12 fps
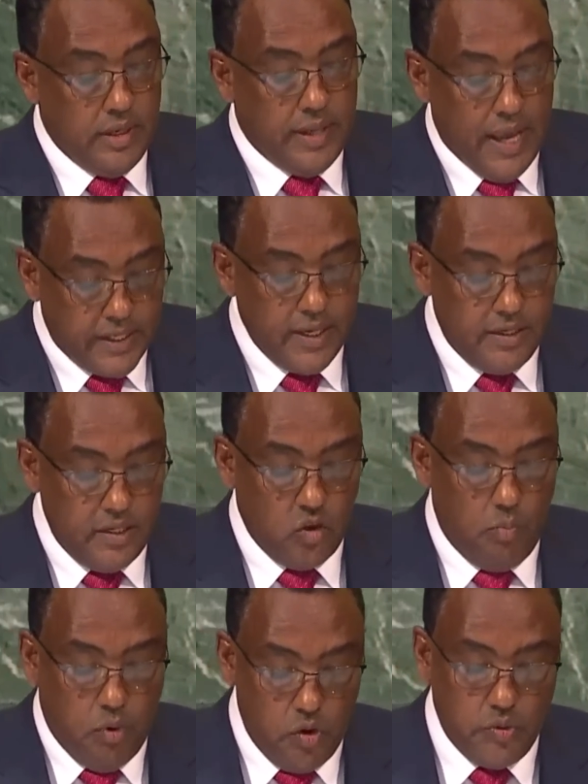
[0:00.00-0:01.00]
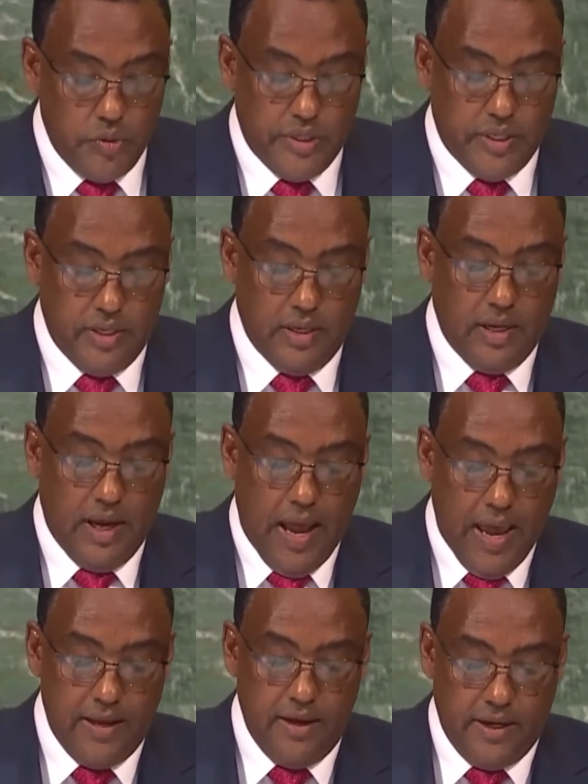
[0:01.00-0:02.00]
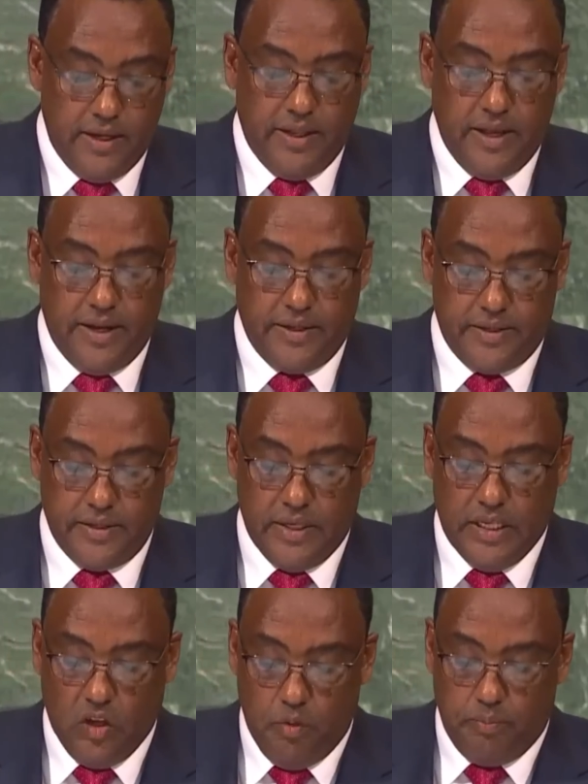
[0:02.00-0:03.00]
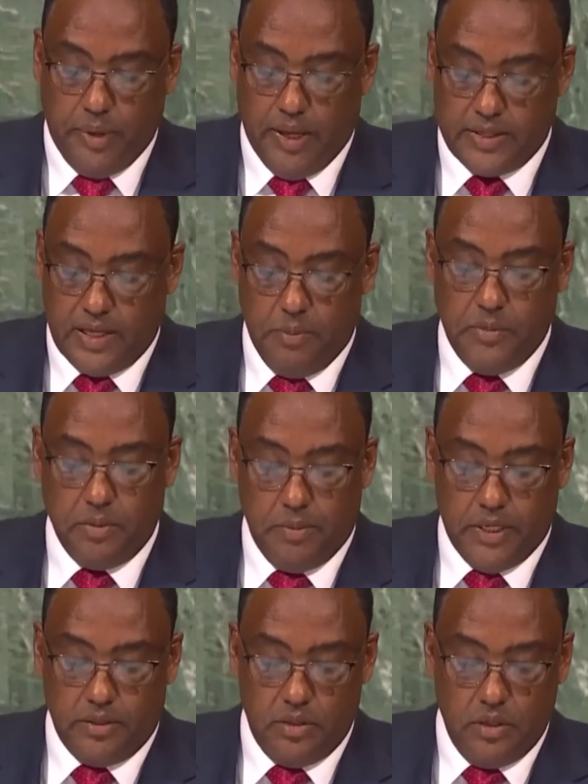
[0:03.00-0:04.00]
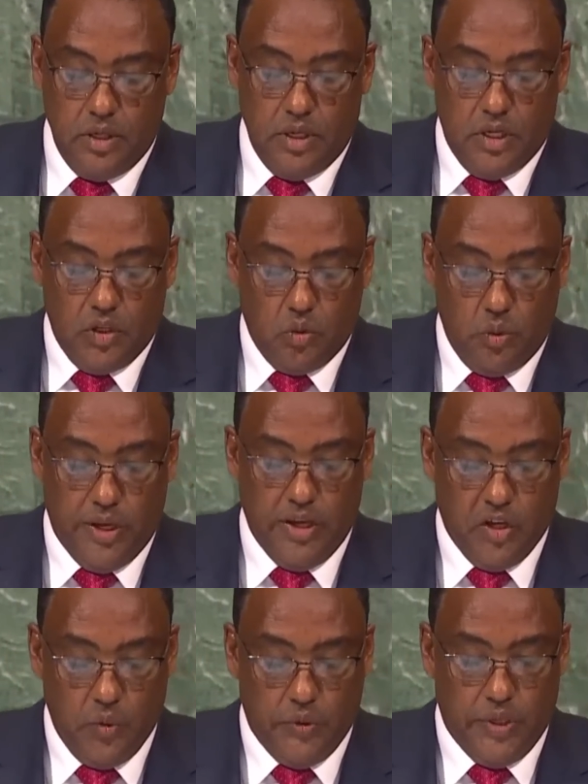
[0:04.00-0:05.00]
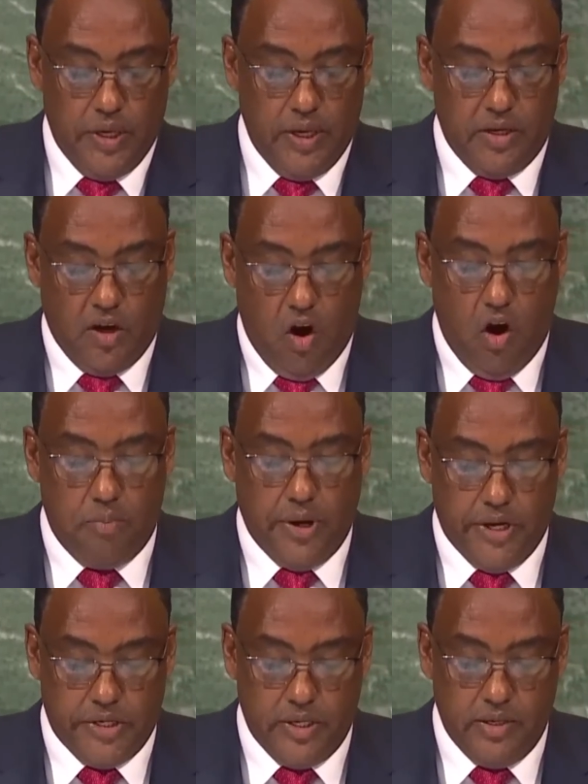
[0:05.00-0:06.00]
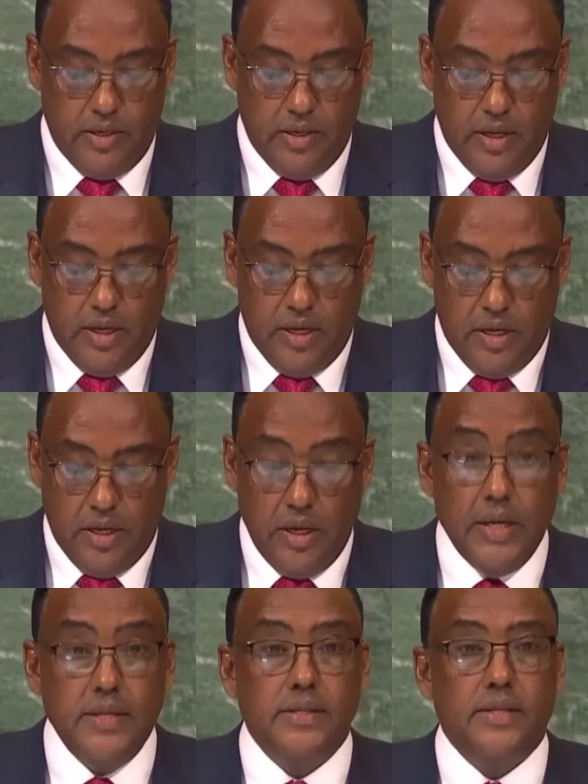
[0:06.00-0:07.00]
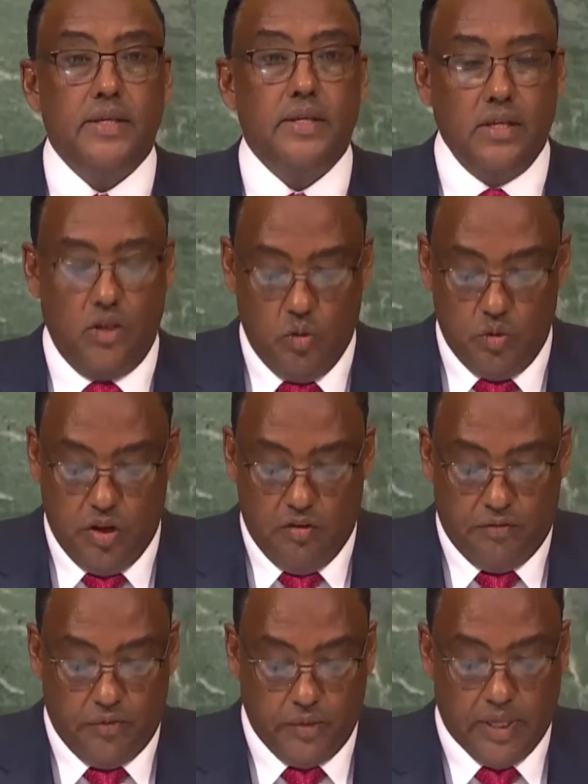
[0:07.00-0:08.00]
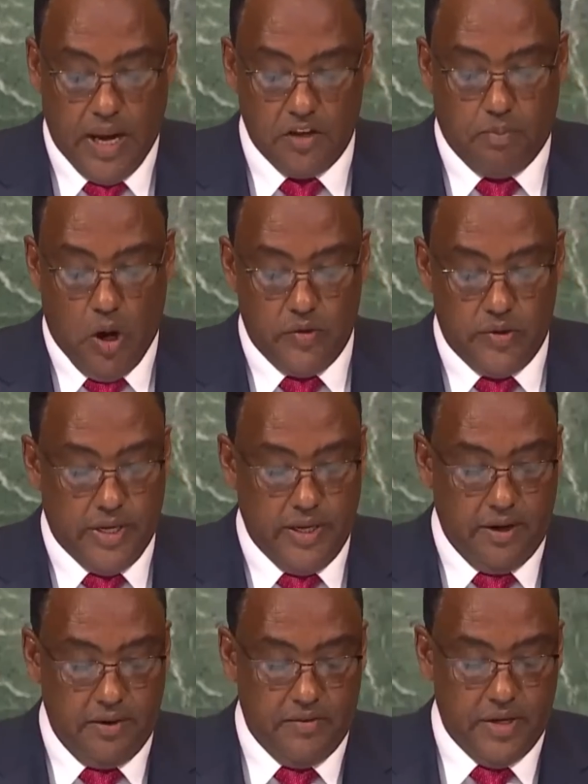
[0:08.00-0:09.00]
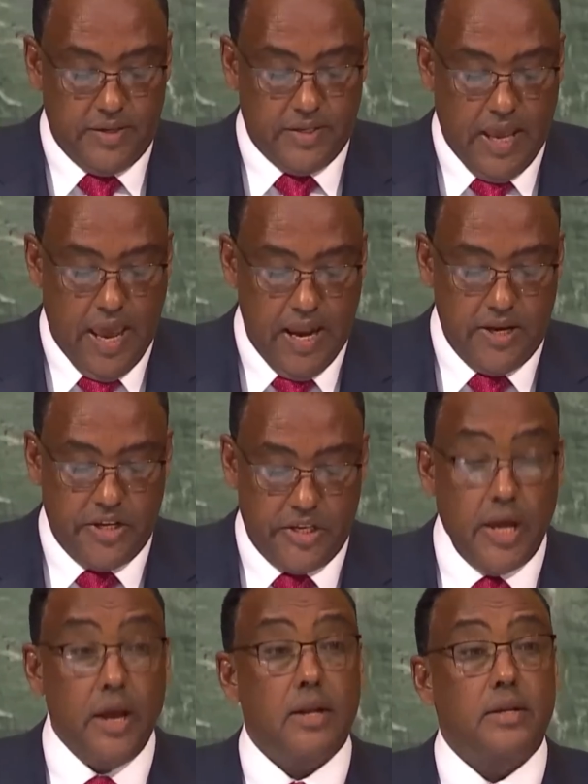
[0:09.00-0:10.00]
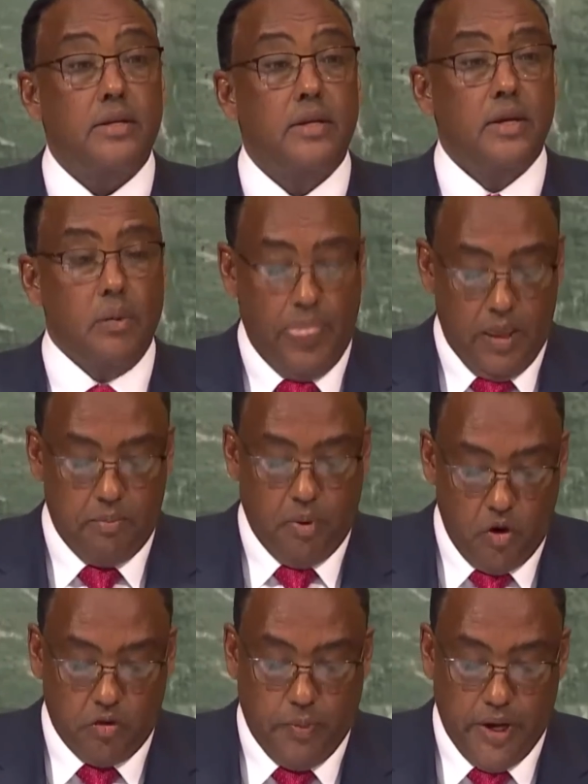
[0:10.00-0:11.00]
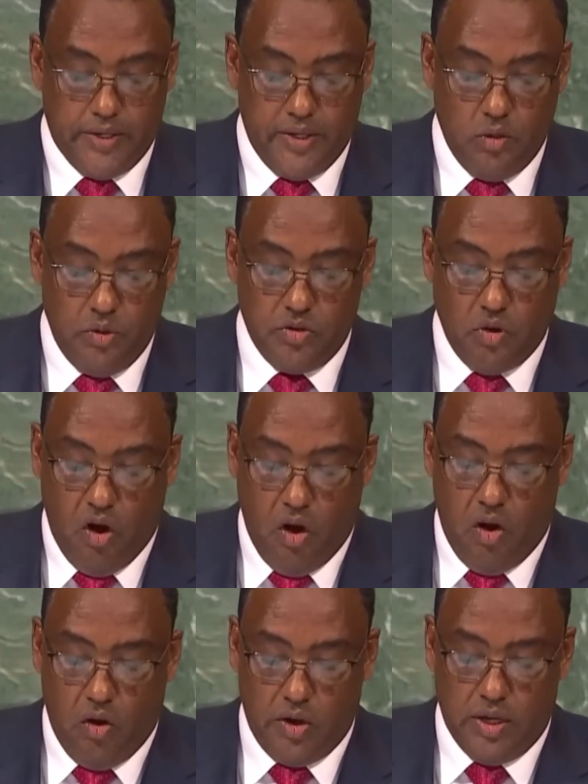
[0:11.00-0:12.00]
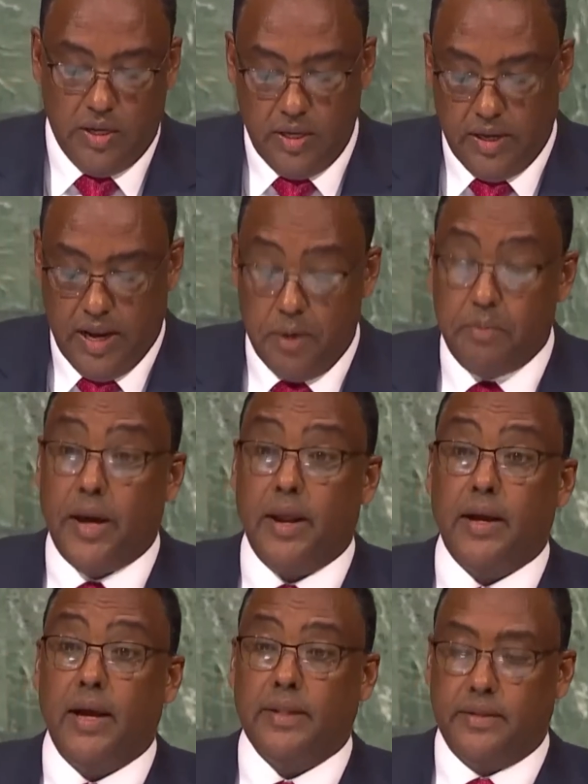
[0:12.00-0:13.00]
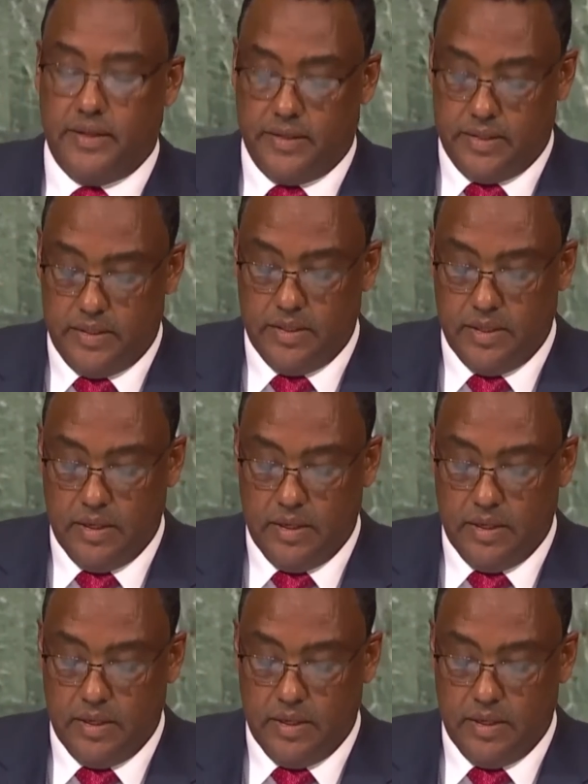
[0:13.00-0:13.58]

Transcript: Taking this opportunity, I reiterate Ethiopia's commitment to equity and cooperation in the use of transboundary rivers and shared prosperity with all riparian countries.